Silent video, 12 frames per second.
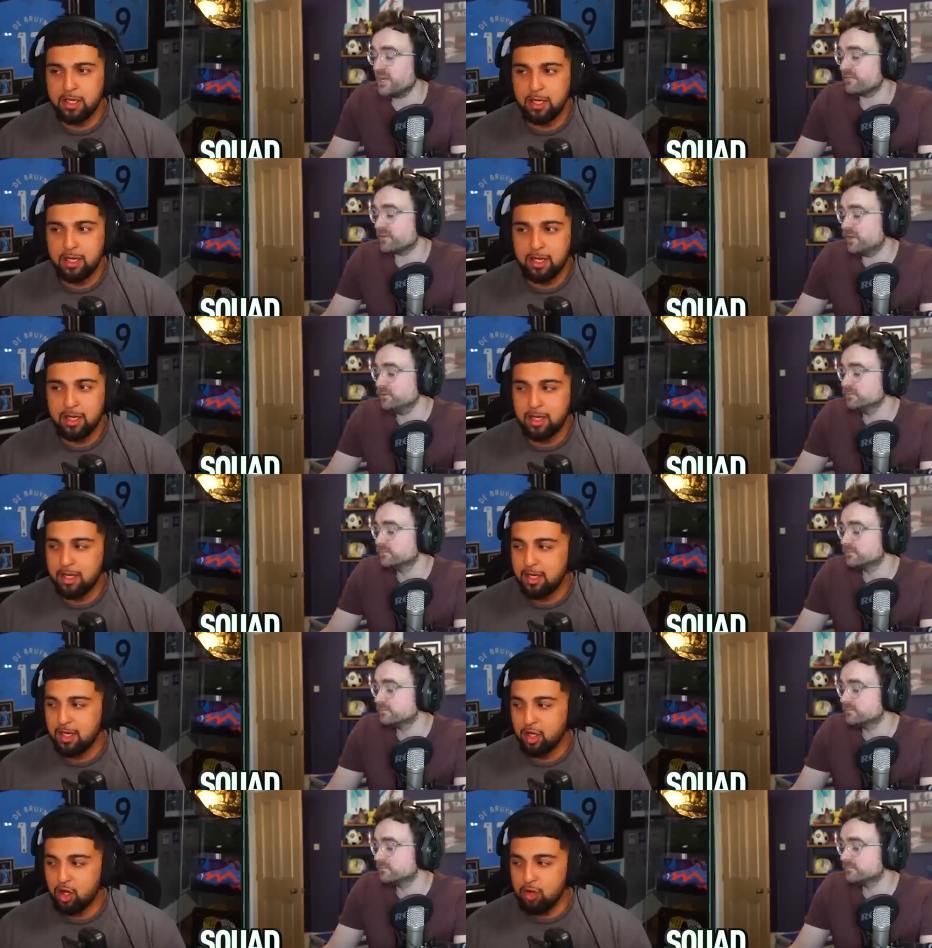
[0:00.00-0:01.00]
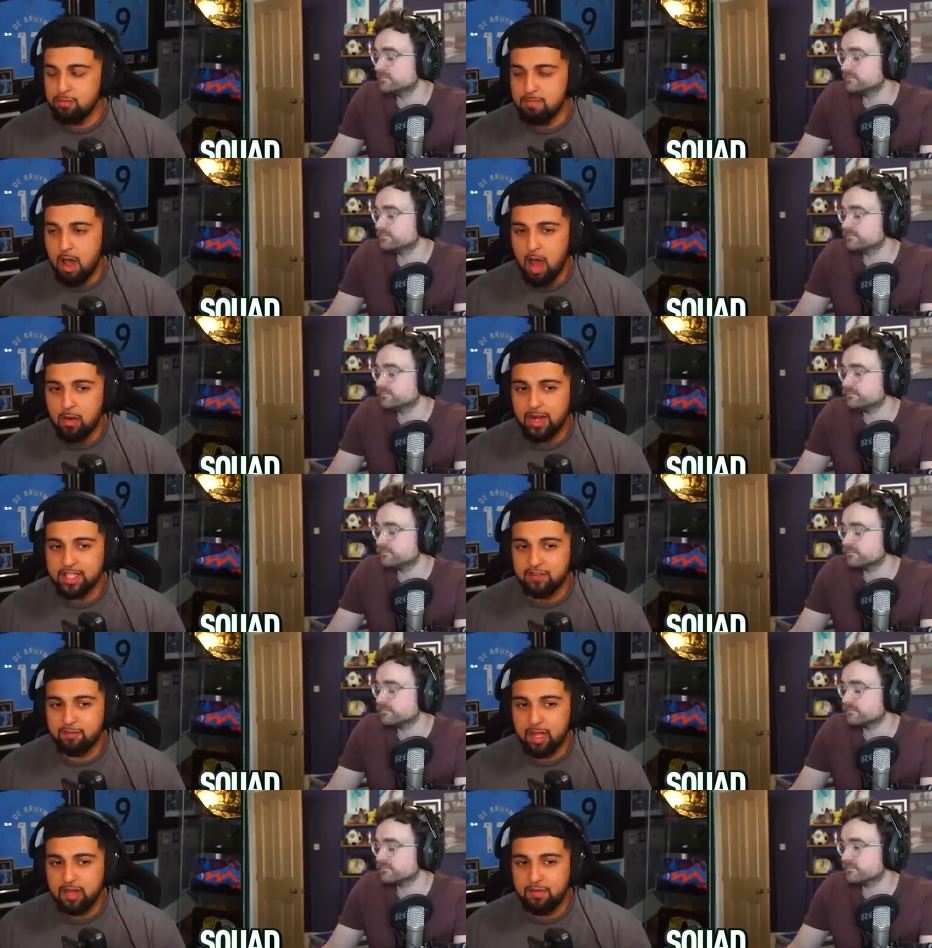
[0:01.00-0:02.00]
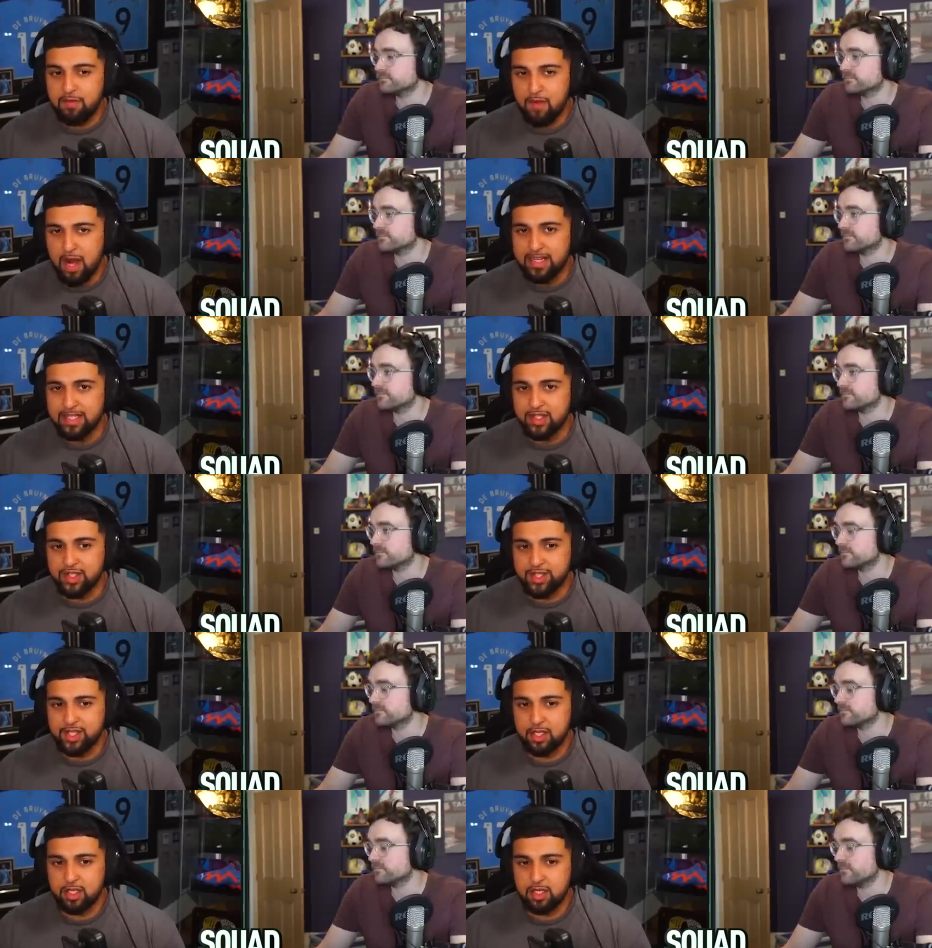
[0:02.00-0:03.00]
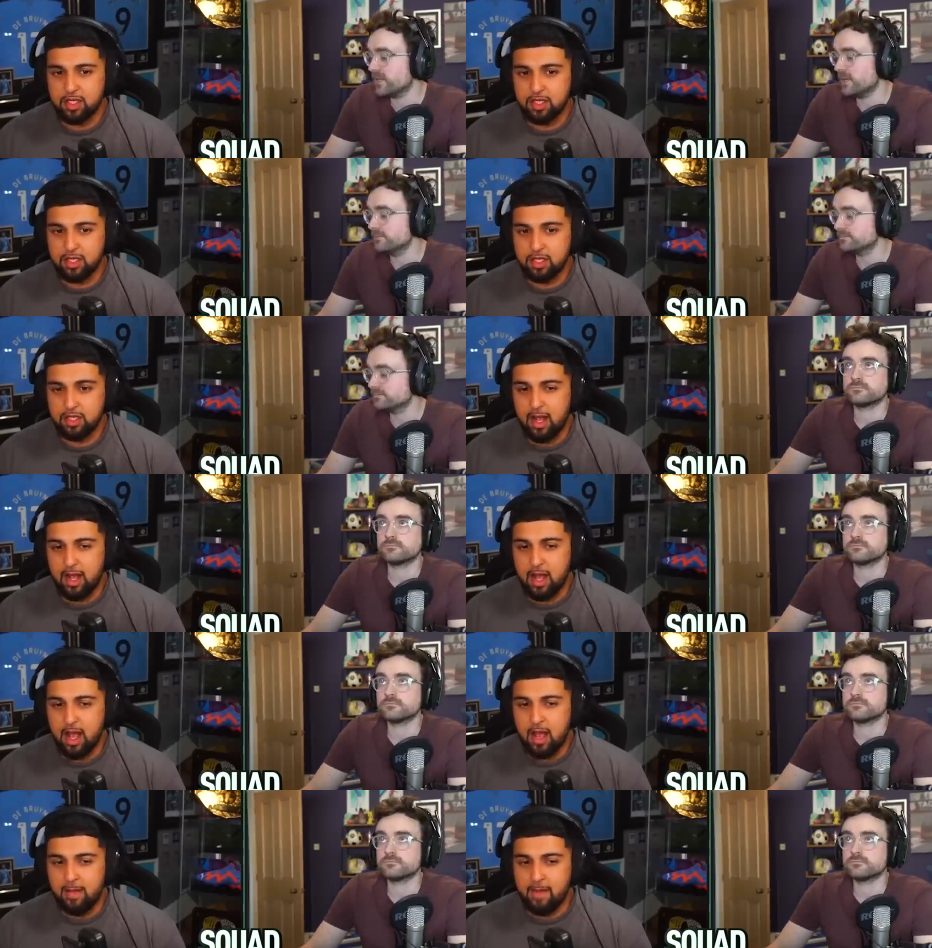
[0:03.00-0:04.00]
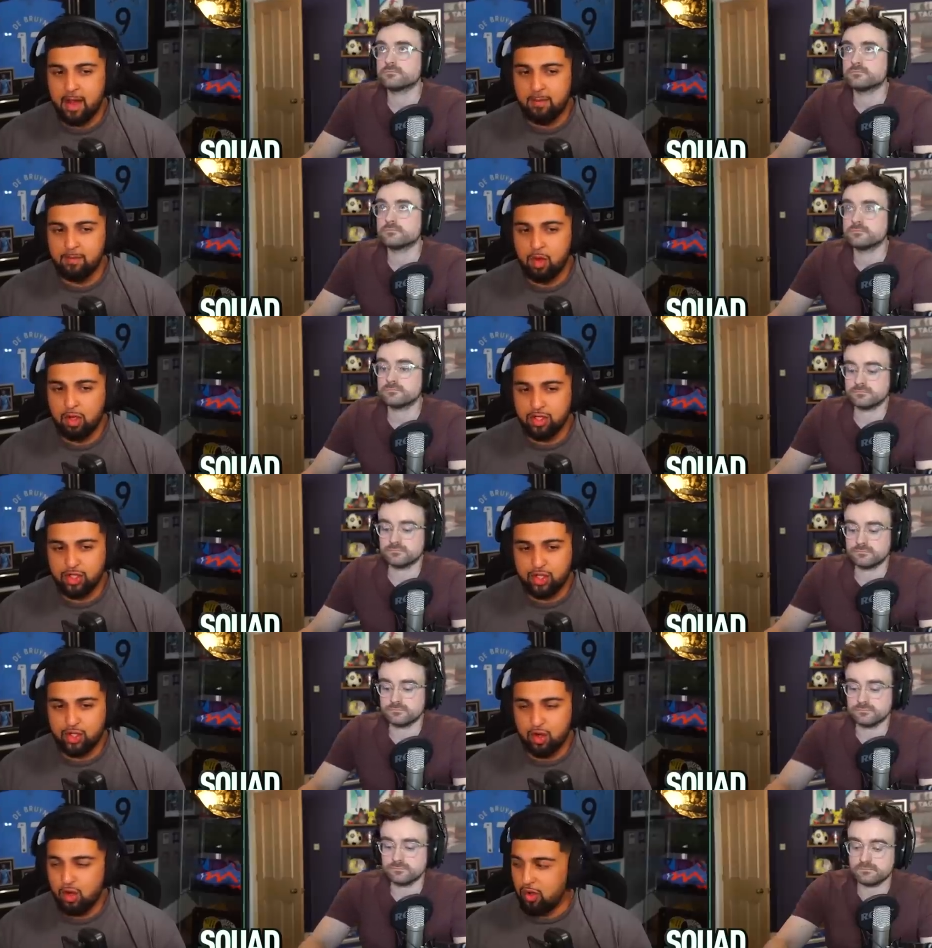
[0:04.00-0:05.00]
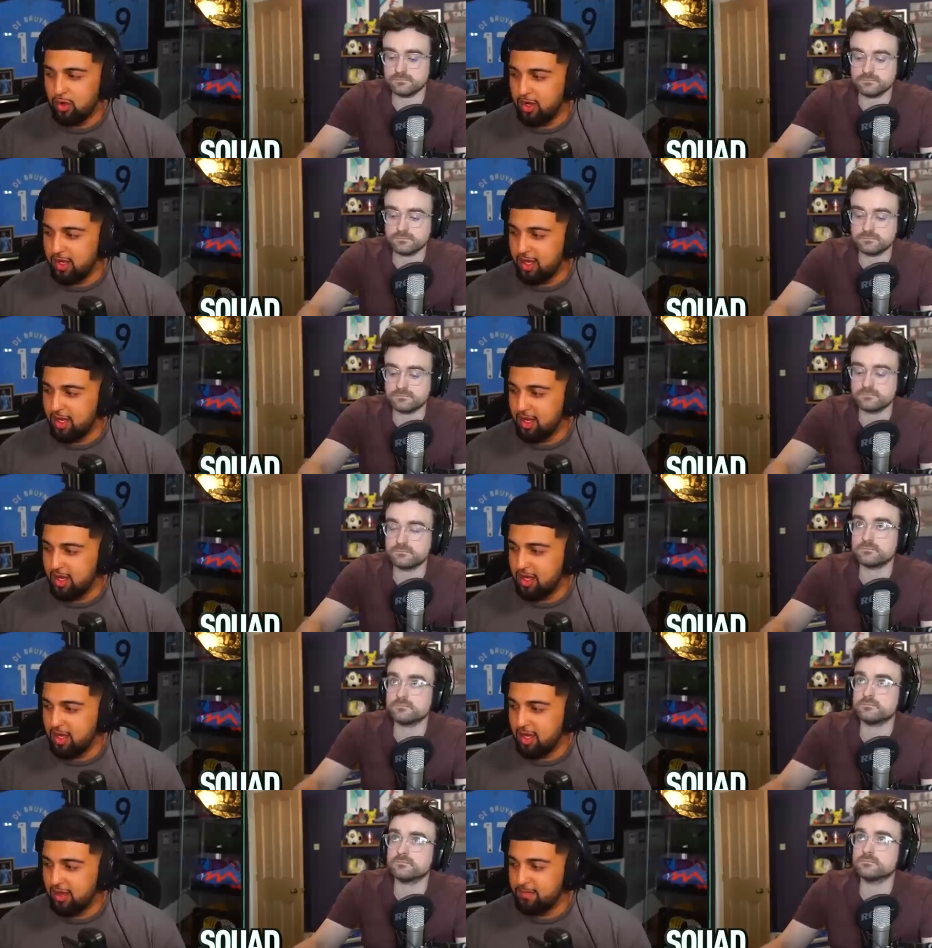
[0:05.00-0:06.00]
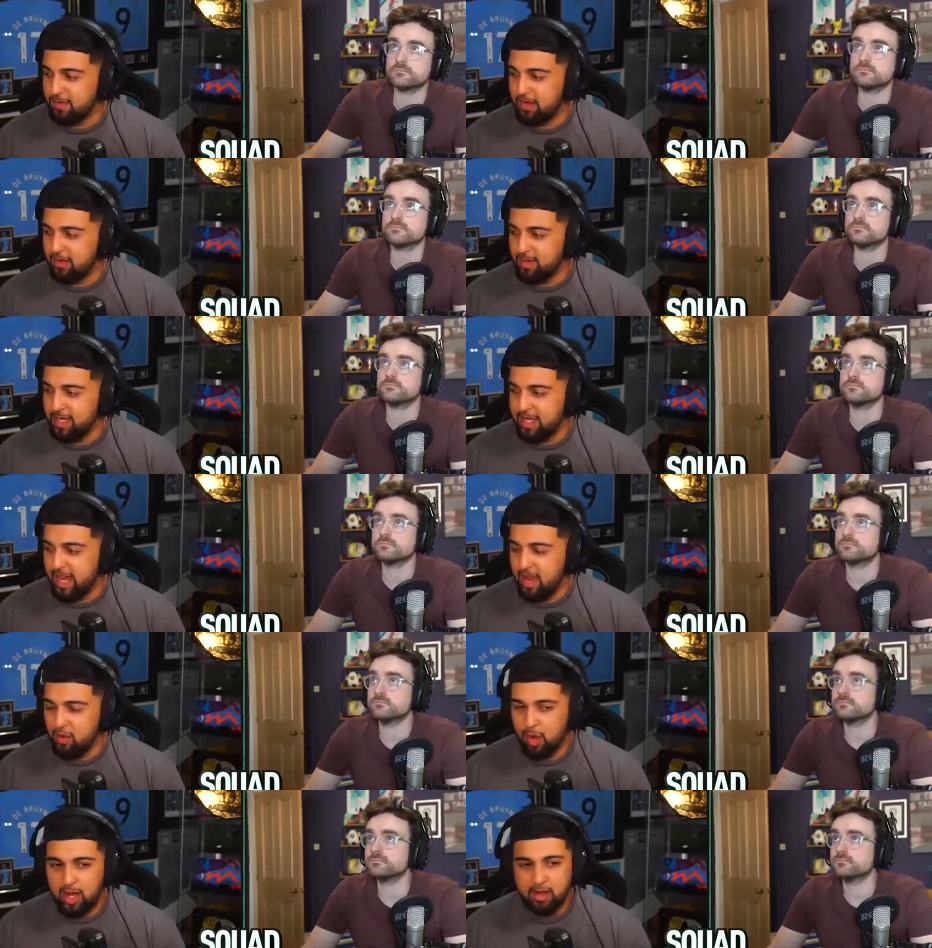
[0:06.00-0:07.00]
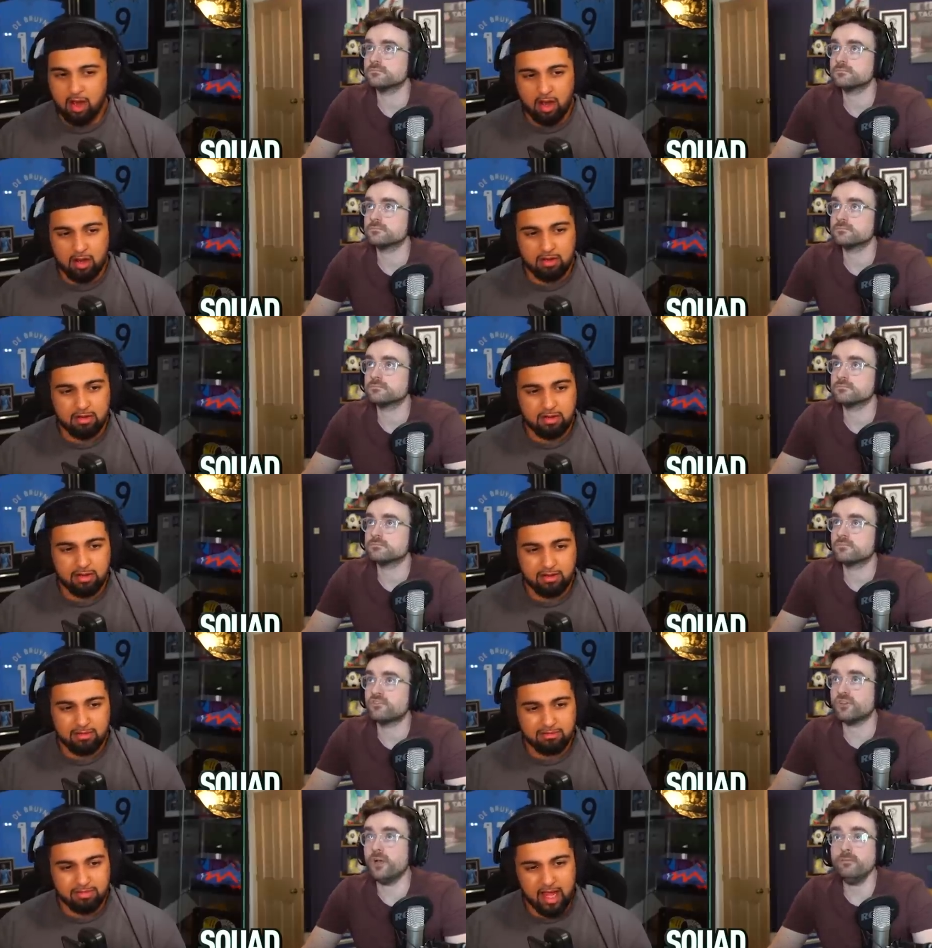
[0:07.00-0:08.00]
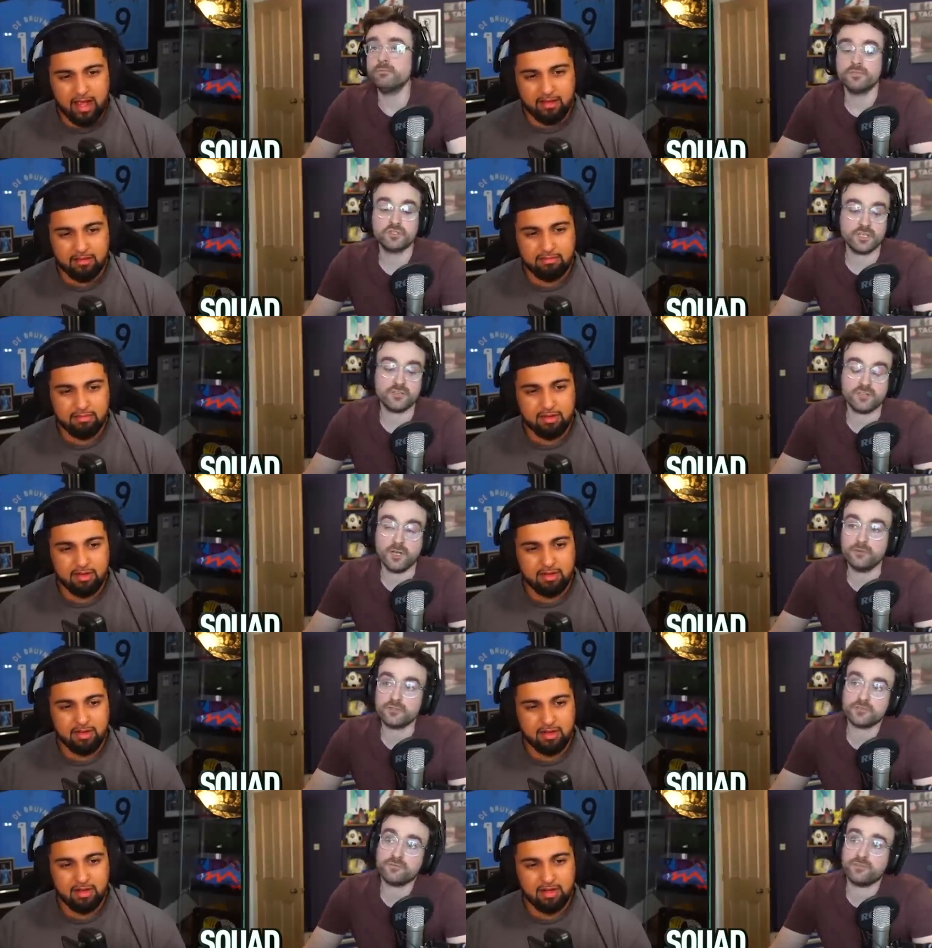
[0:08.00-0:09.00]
Speaker 1: never know.
Speaker 2: Could Mahrez have played for France?
Speaker 1: Yeah.
Speaker 2: I'm not sure. I mean, yeah, why not?
Speaker 1: Dunno. Yeah. Sure, I don't know. Just